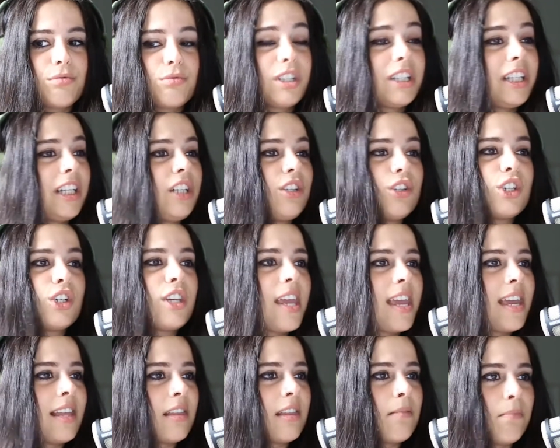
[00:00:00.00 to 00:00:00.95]
really
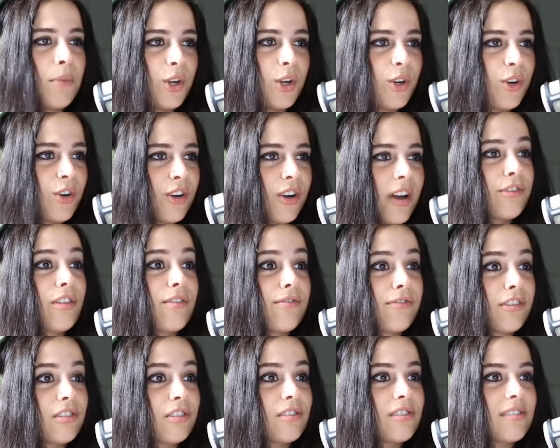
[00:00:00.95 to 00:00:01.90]
looking in the mirror for the
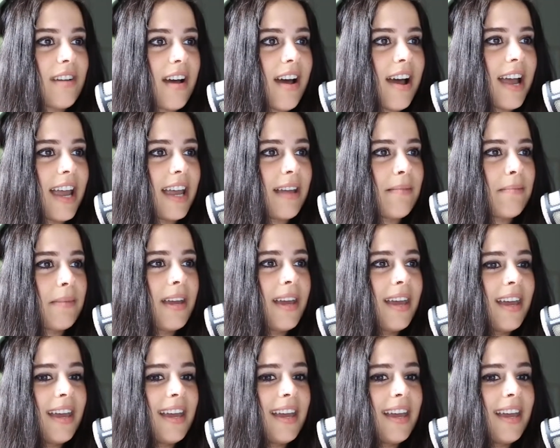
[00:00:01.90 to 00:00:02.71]
first time